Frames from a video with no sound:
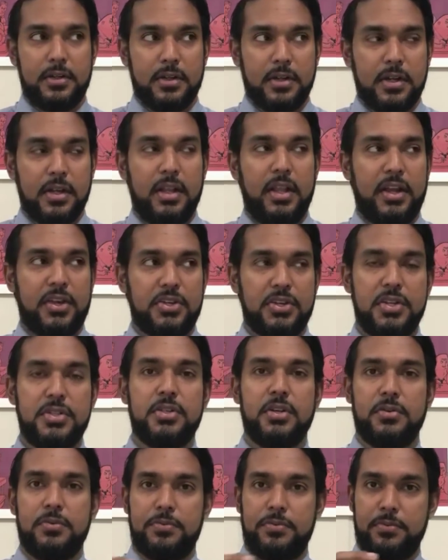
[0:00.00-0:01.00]
collections
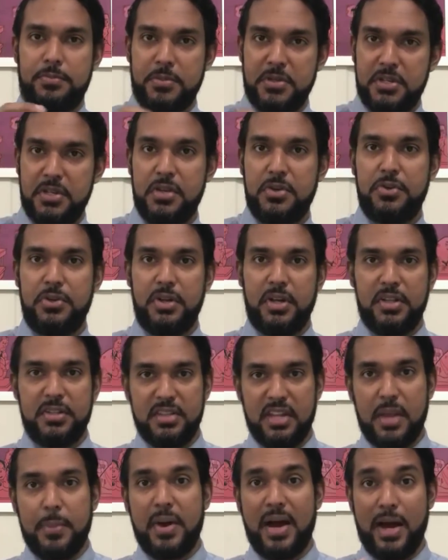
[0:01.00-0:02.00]
of materials,
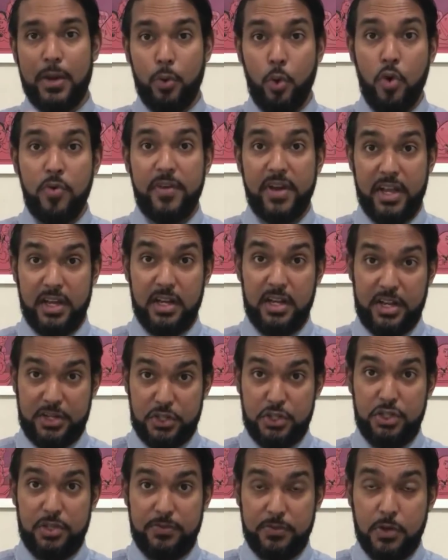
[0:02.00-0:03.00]
labor, and overhead
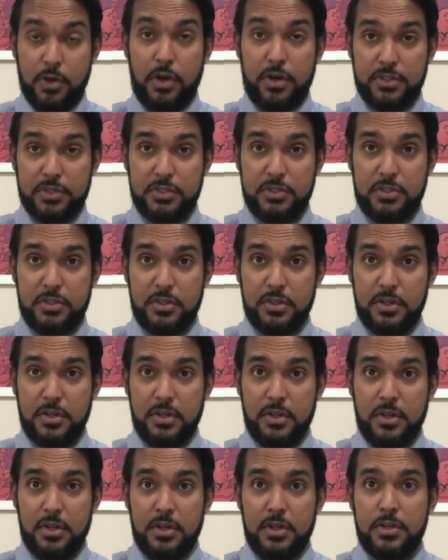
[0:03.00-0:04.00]
collections of cost.
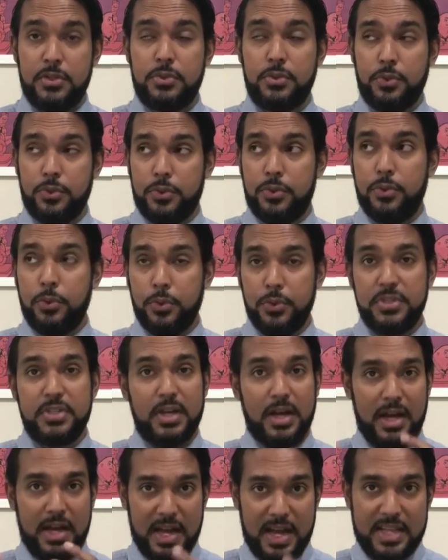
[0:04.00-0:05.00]
So those
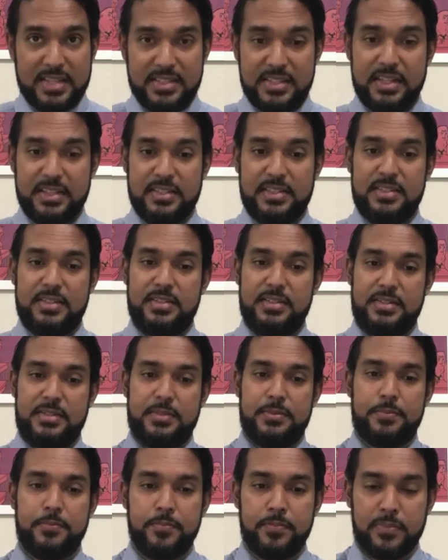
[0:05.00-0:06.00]
are
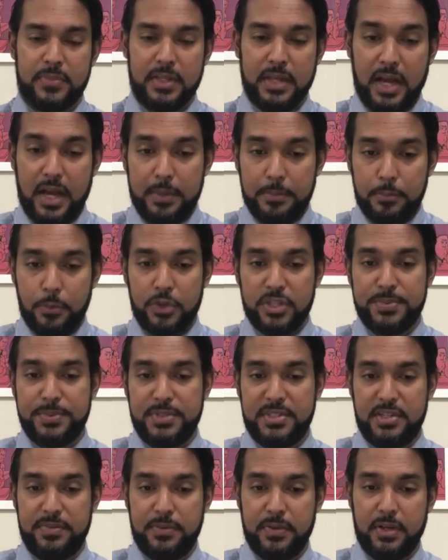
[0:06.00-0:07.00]
assets, and more
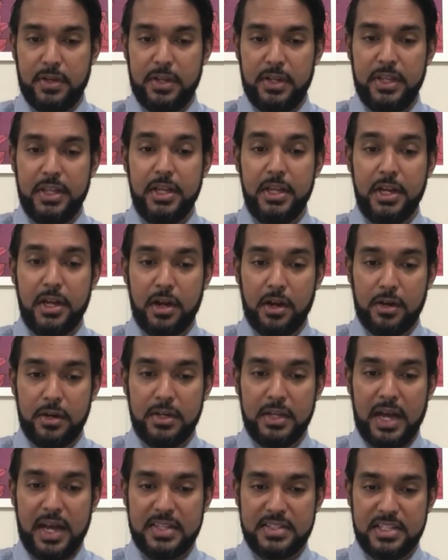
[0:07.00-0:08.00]
specifically,
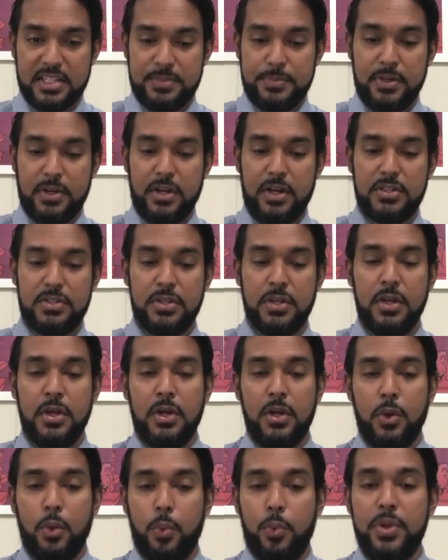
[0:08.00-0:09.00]
current assets, because
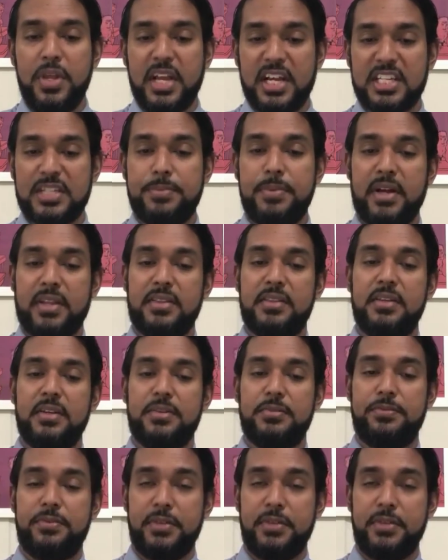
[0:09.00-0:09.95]
we expect to